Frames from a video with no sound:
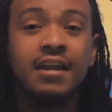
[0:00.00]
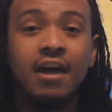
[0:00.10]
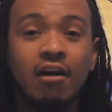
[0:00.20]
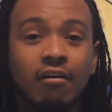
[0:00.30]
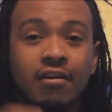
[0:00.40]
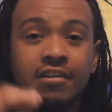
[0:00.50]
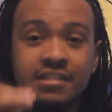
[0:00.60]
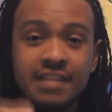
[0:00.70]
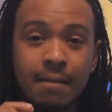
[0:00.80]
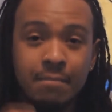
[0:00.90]
Now,
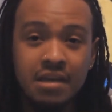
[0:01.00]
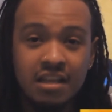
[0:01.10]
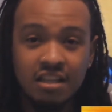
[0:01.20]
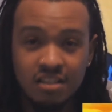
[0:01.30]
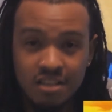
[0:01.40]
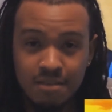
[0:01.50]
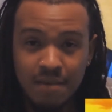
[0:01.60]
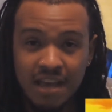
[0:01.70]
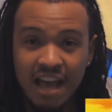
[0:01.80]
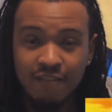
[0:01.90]
does that mean he
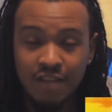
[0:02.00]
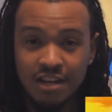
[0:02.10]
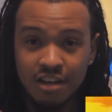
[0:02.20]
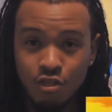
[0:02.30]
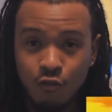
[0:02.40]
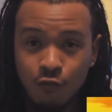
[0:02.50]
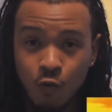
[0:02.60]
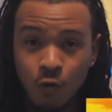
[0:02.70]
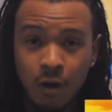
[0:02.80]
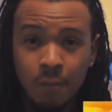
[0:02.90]
may have another
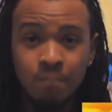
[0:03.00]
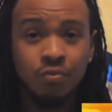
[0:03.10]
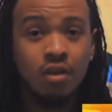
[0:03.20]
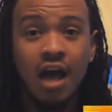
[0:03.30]
form?